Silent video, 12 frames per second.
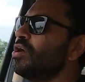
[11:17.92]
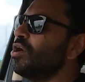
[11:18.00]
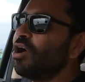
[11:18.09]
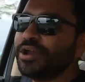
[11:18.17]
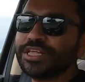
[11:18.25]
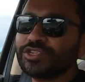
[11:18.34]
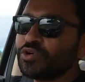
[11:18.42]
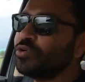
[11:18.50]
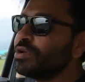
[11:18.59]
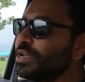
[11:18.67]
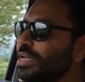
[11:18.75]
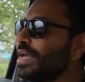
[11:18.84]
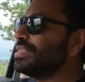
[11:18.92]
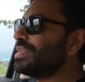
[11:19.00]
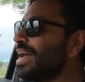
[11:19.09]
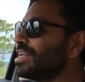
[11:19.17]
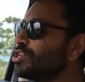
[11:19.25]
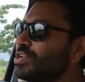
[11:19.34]
On its own, it's
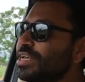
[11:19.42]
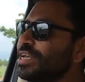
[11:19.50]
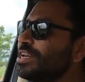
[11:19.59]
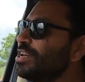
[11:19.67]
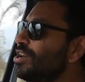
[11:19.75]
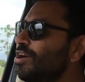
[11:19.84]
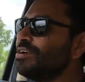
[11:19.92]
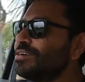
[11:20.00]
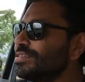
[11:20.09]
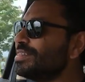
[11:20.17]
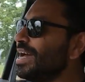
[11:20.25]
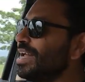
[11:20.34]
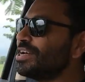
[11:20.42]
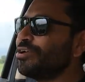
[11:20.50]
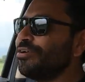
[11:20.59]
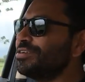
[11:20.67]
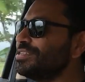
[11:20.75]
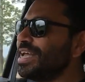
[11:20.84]
actually not that
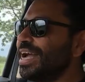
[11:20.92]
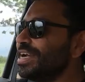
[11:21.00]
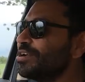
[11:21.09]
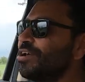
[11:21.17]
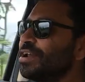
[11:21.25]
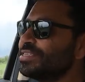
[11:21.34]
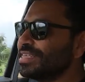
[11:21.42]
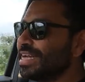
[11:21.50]
noisy at all. It's